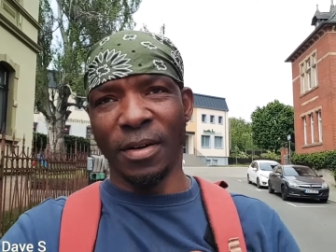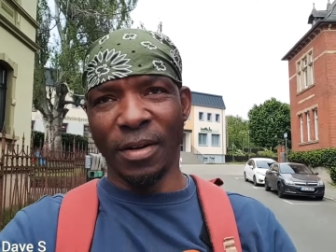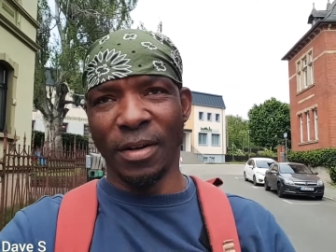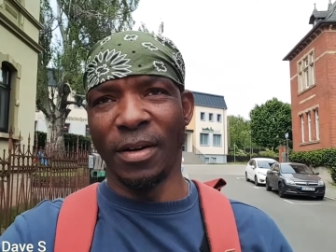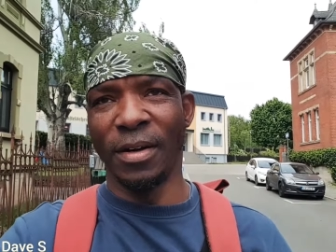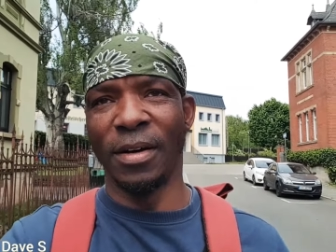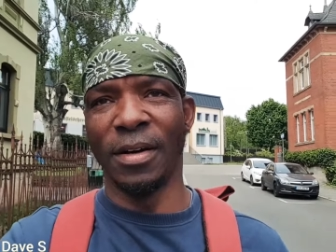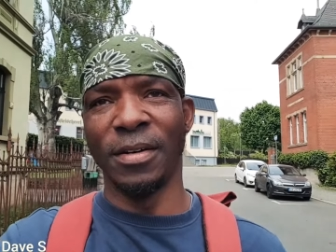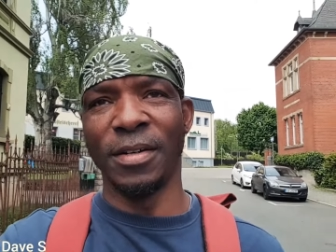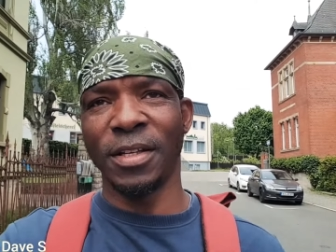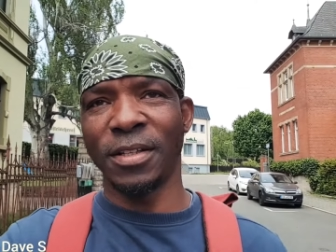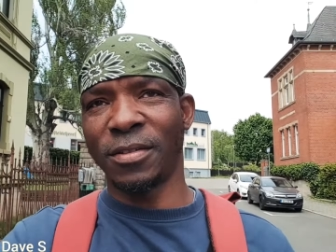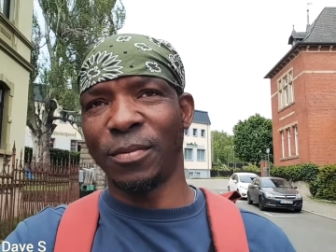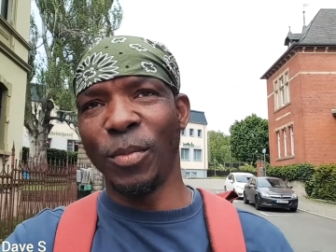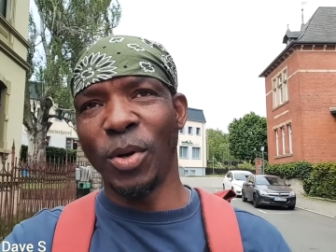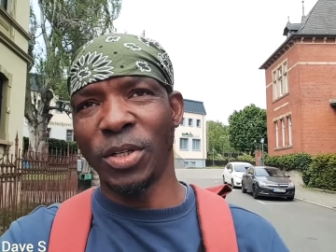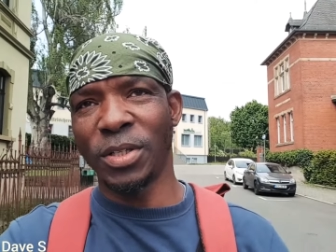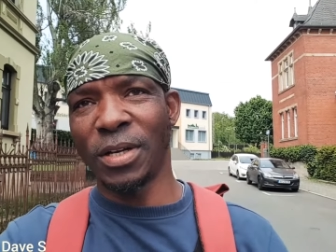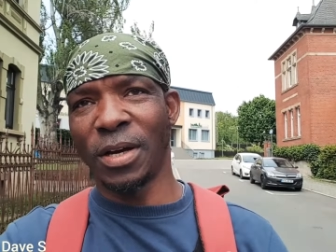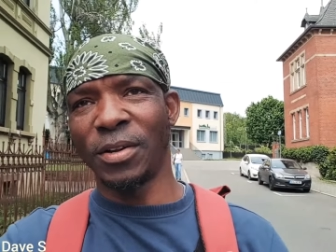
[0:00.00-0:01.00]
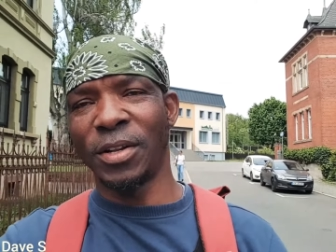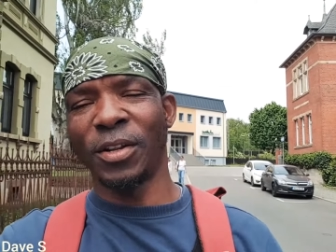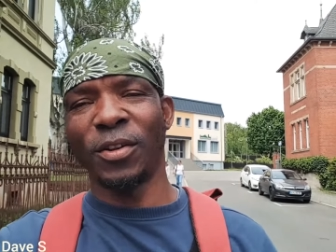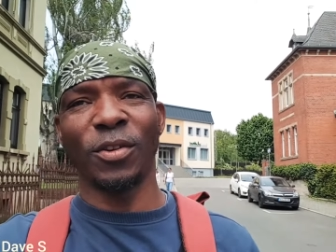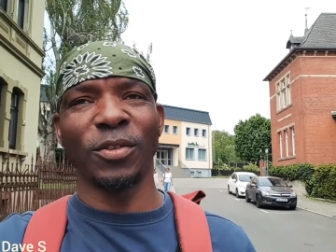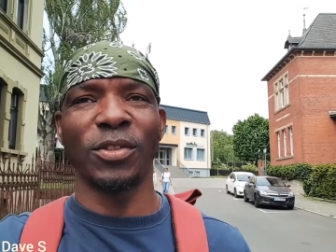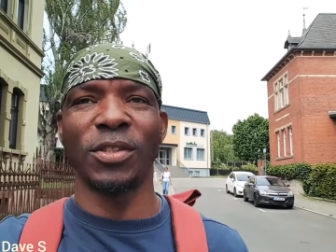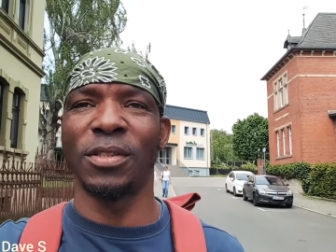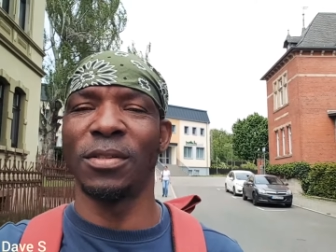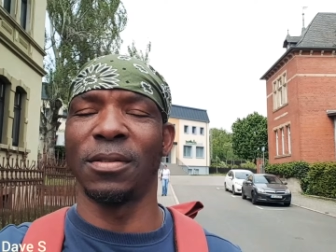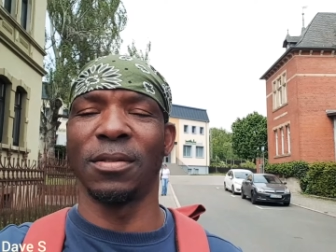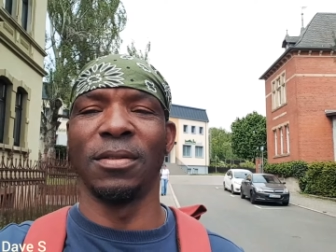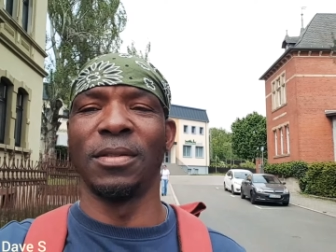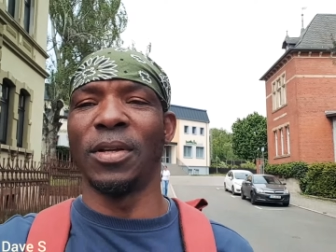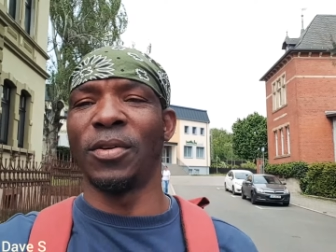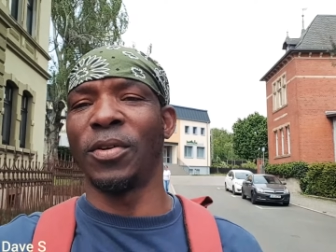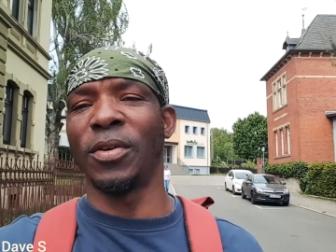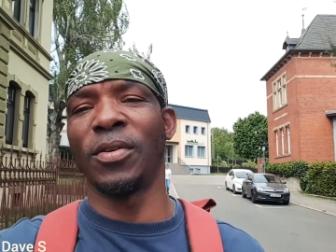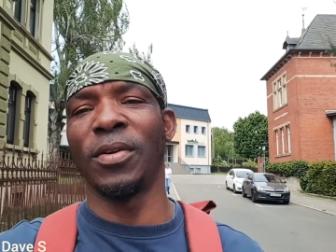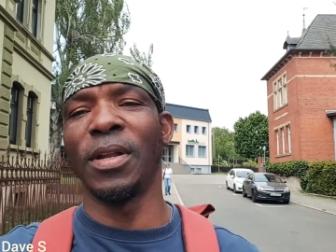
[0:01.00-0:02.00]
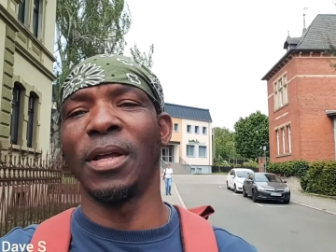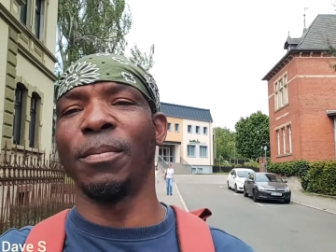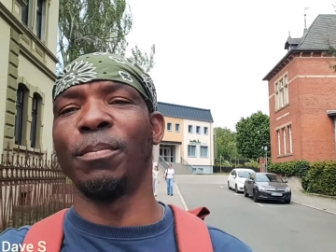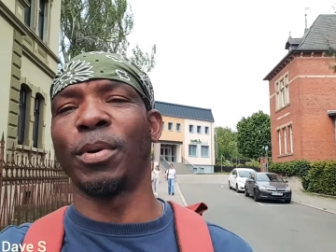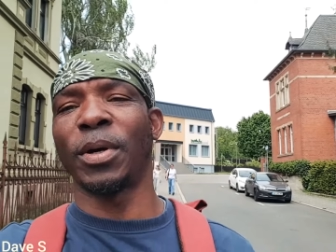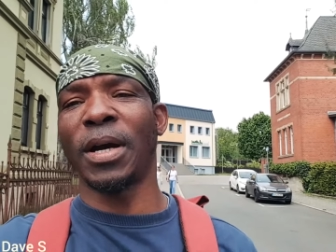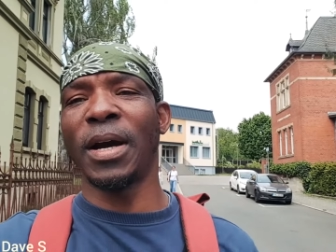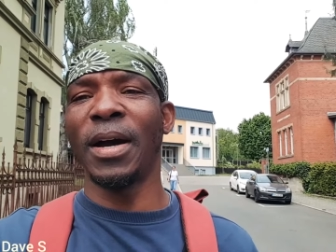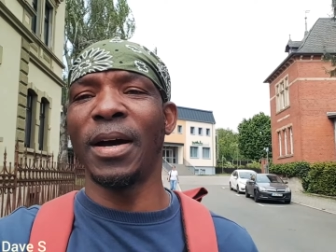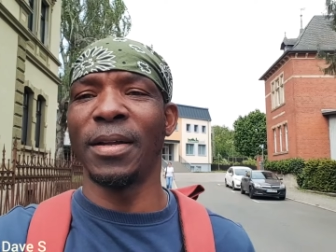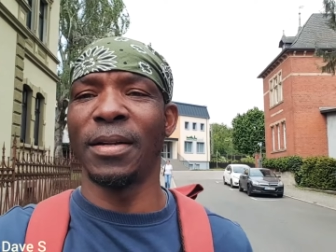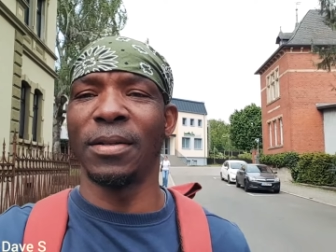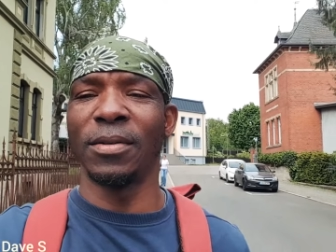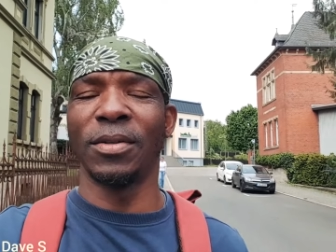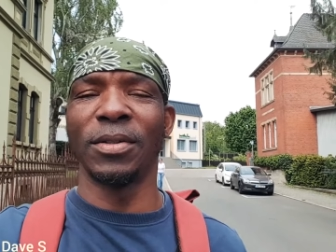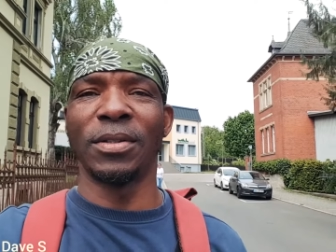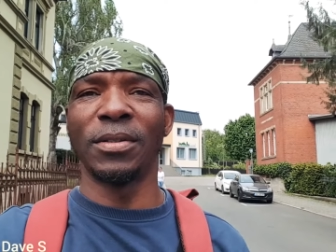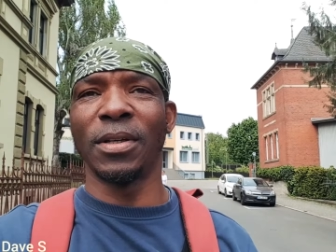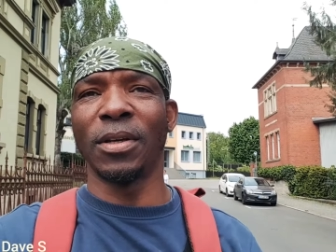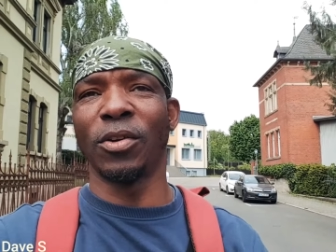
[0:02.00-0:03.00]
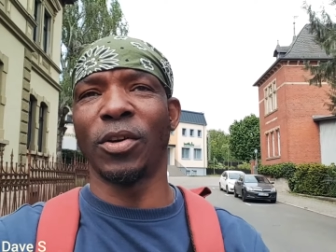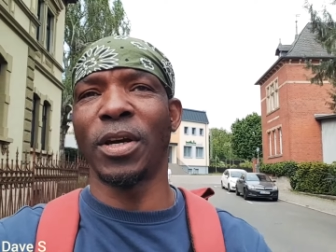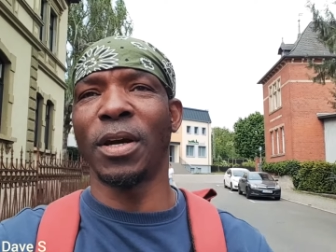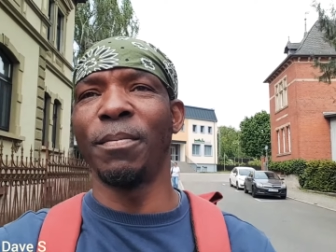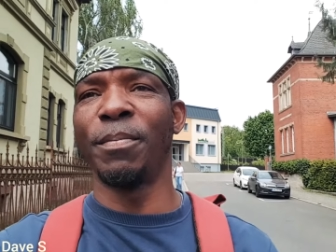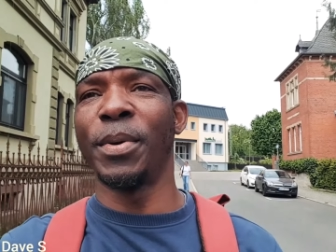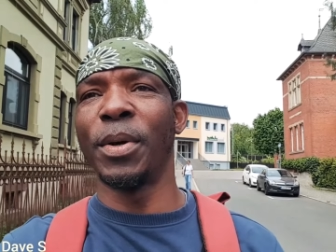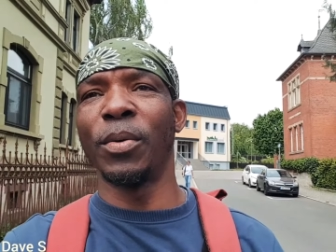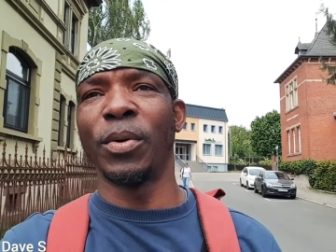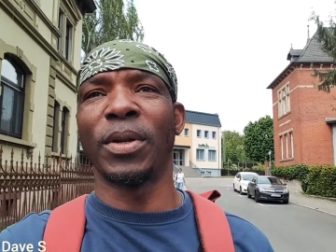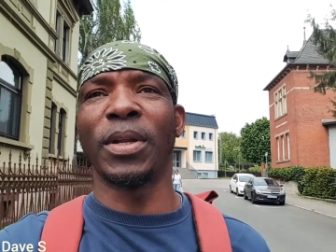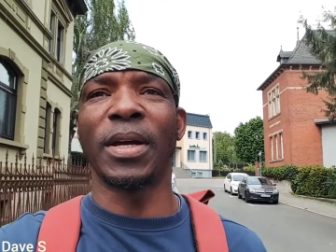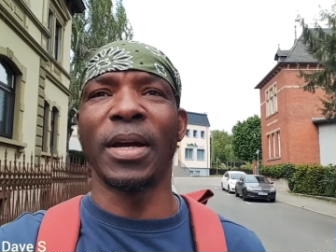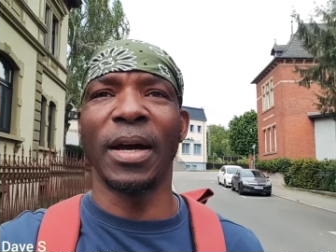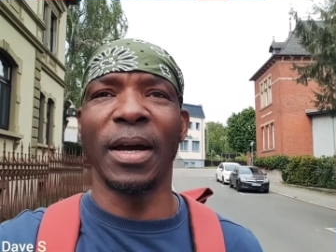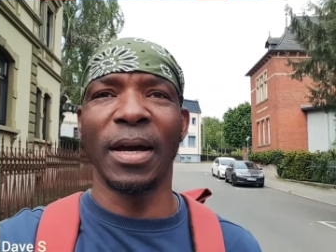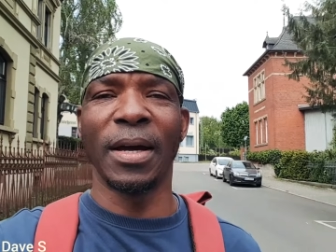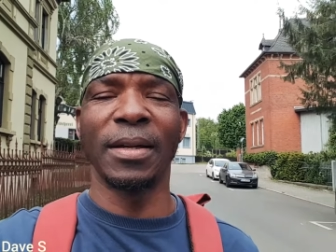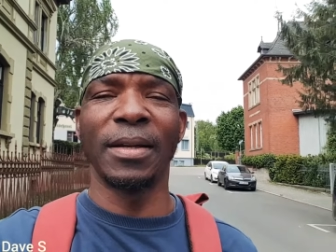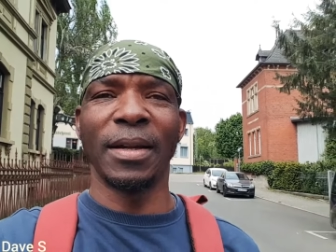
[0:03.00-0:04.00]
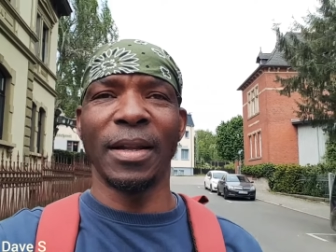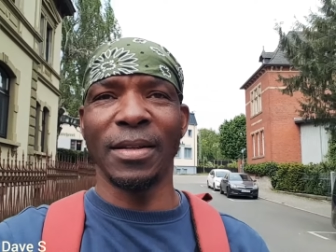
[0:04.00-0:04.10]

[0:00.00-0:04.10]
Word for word: uh, the small town, they don't they don't collect card, they don't take, you can't pay with card.